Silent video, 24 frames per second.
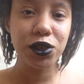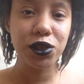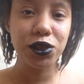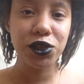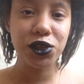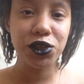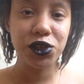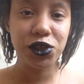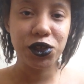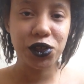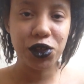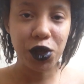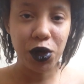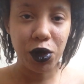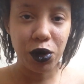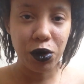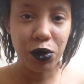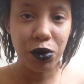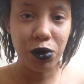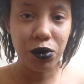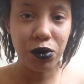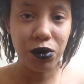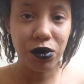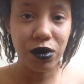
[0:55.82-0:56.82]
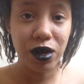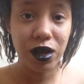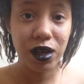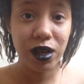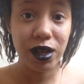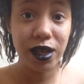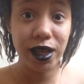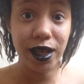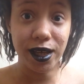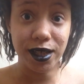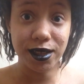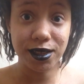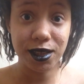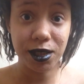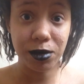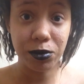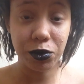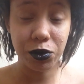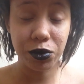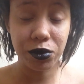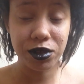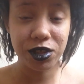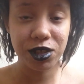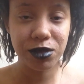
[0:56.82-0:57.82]
So, yes,
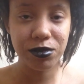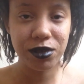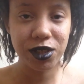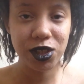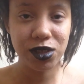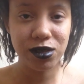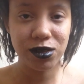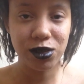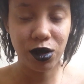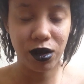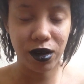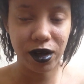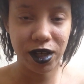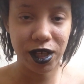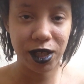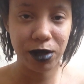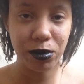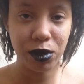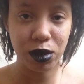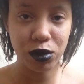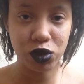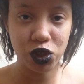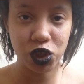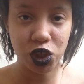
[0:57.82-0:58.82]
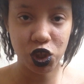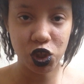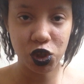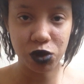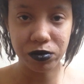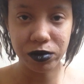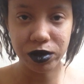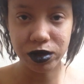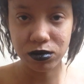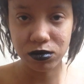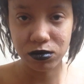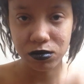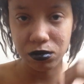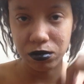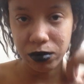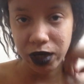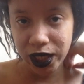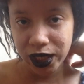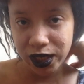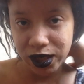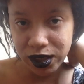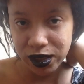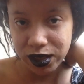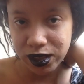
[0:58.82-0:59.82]
I'm going to be talking about judgment,
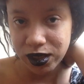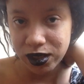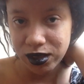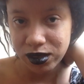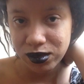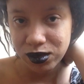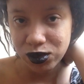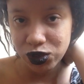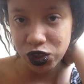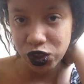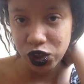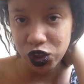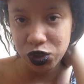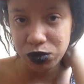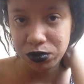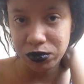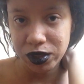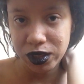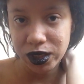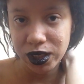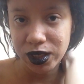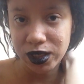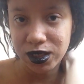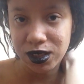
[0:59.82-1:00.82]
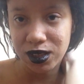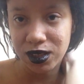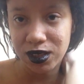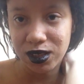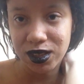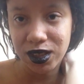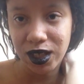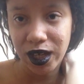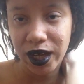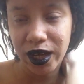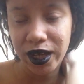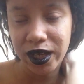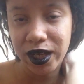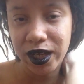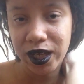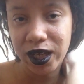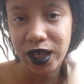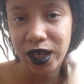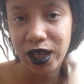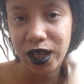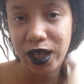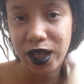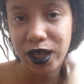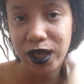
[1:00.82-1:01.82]
mainly judgment in
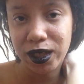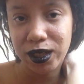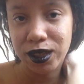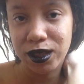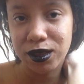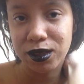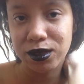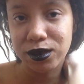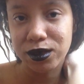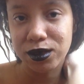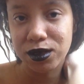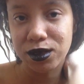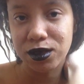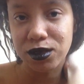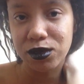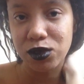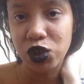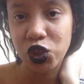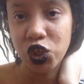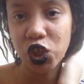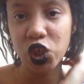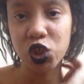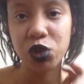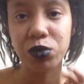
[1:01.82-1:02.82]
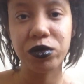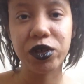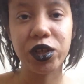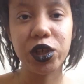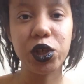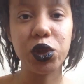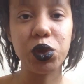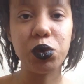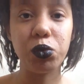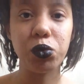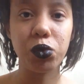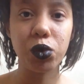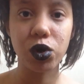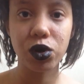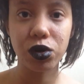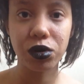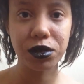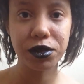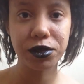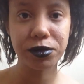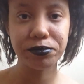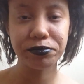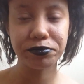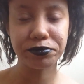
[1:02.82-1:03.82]
society and judgment in the
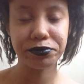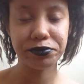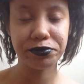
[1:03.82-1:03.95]
world.